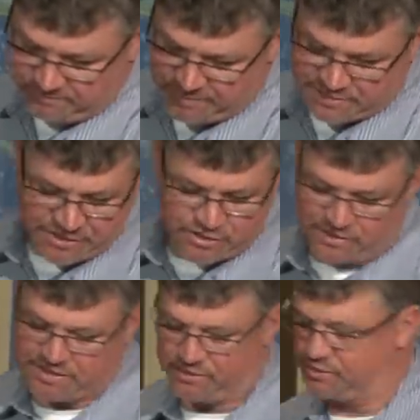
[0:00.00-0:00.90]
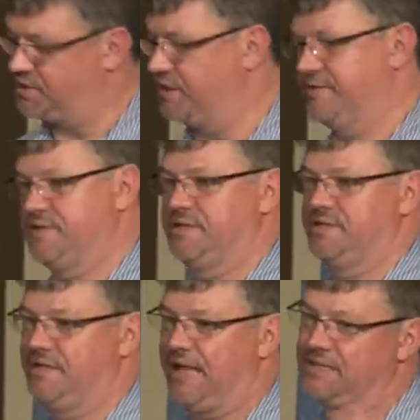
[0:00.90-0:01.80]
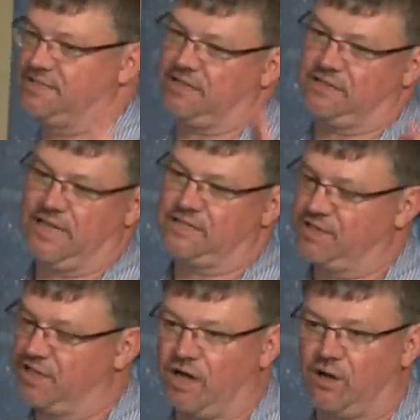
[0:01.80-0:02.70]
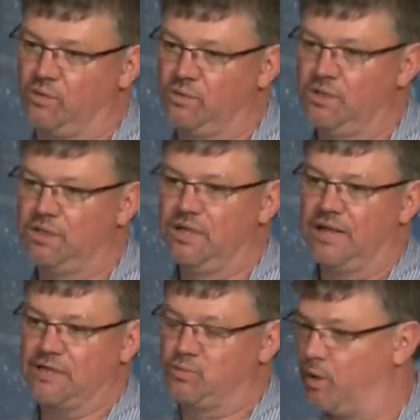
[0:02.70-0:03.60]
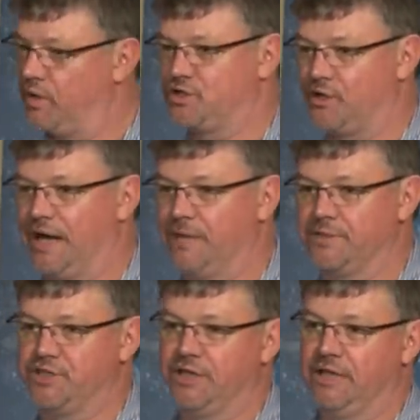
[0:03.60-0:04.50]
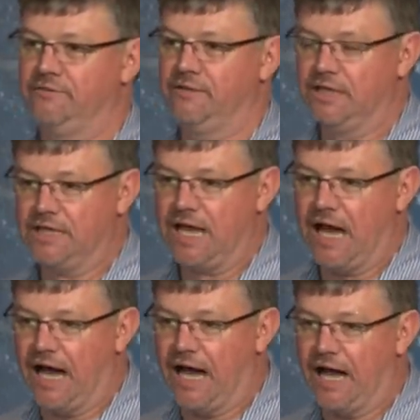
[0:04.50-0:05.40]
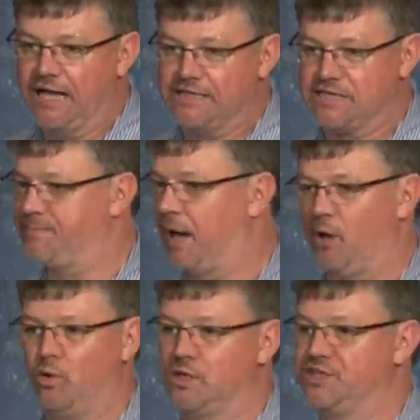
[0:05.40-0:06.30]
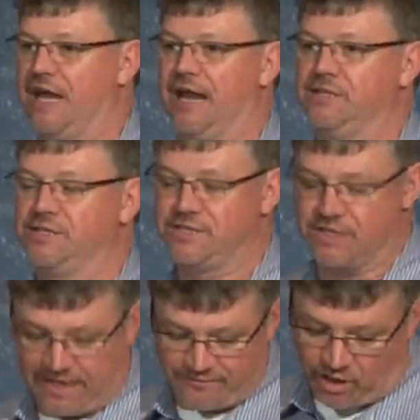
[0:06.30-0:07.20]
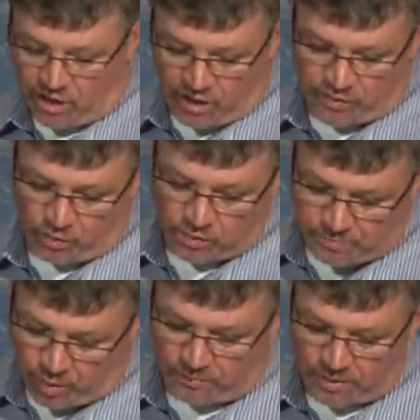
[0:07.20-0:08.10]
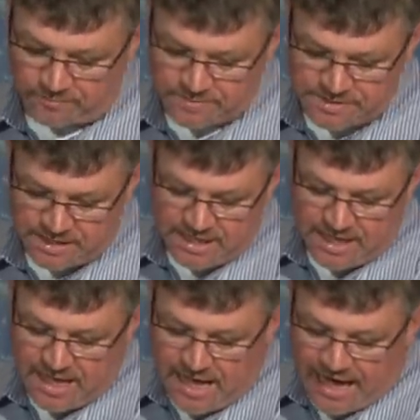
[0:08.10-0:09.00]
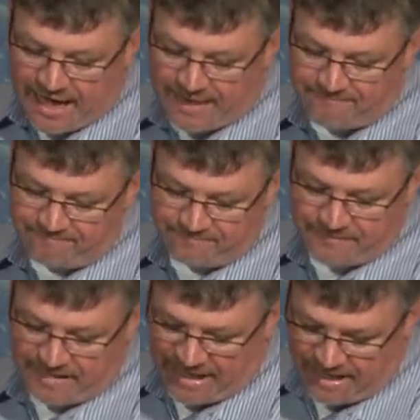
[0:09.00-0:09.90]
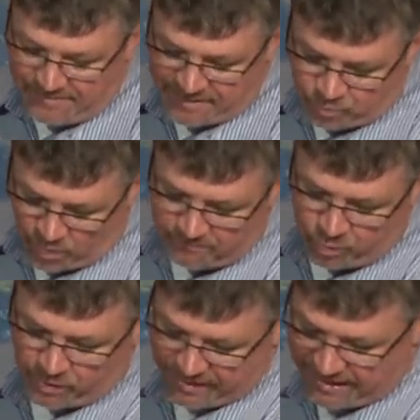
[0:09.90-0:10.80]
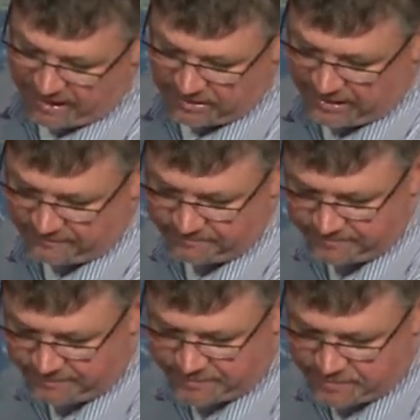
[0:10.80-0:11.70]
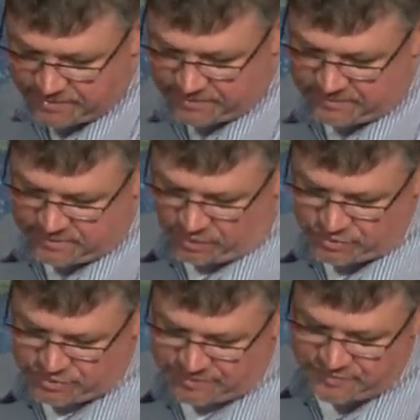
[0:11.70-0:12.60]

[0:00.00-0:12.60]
business critical services. That's, the, that's their goal. That's what they're trying to achieve, uh, despite all the challenges that they've got and all the problems. Um, I make one point, and I'll, I'm conscious of